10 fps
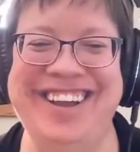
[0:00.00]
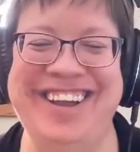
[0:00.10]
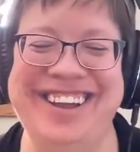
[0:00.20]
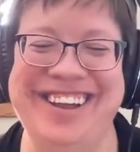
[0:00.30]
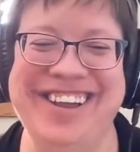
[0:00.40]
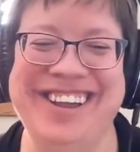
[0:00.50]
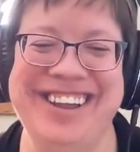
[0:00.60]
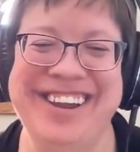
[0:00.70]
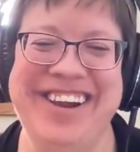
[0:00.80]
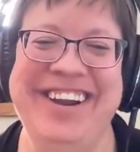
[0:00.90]

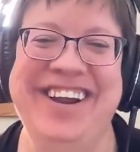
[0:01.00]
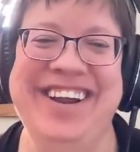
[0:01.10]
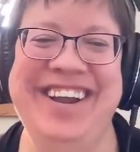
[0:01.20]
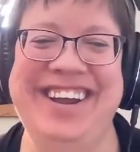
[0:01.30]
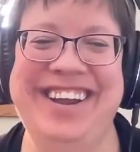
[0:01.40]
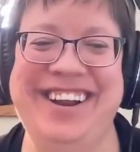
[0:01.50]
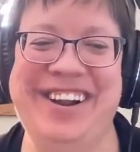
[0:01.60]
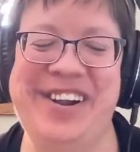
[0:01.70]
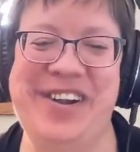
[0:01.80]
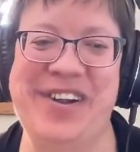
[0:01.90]

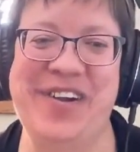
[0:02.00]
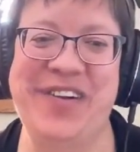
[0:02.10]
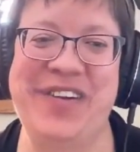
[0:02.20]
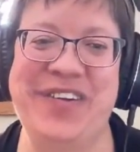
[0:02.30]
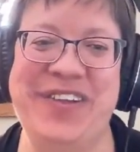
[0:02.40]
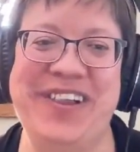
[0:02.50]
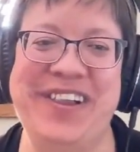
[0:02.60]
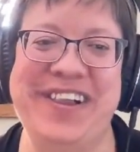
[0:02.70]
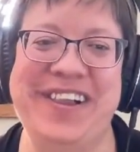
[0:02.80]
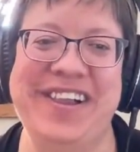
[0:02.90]
This person isn't speaking.